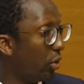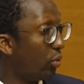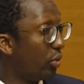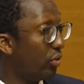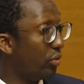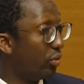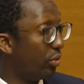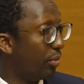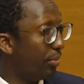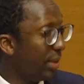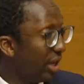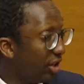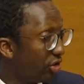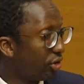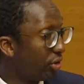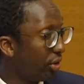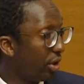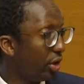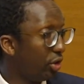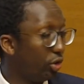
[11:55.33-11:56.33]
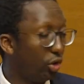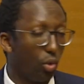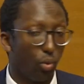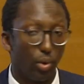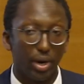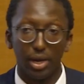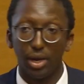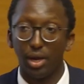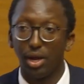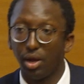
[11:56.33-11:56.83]
we measure the
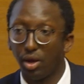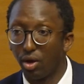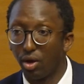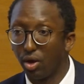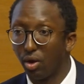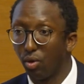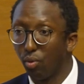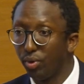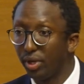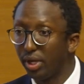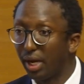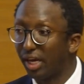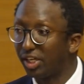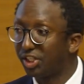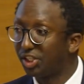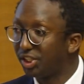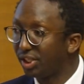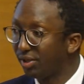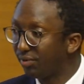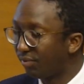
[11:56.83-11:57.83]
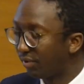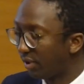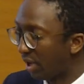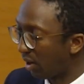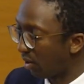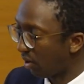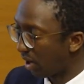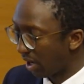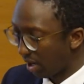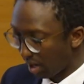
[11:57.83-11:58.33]
way we achieve
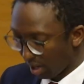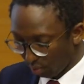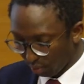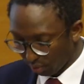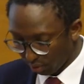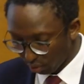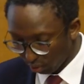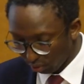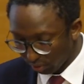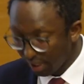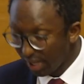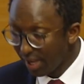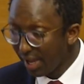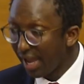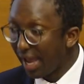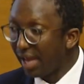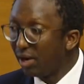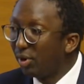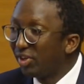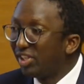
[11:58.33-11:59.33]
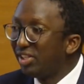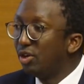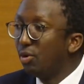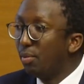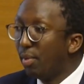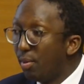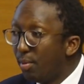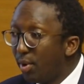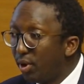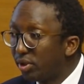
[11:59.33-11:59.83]
our goal. And it was in the
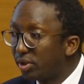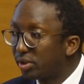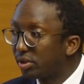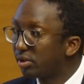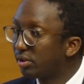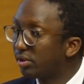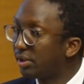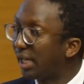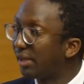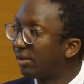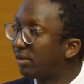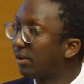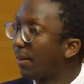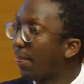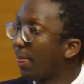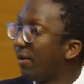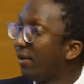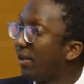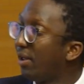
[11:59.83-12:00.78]
moment that,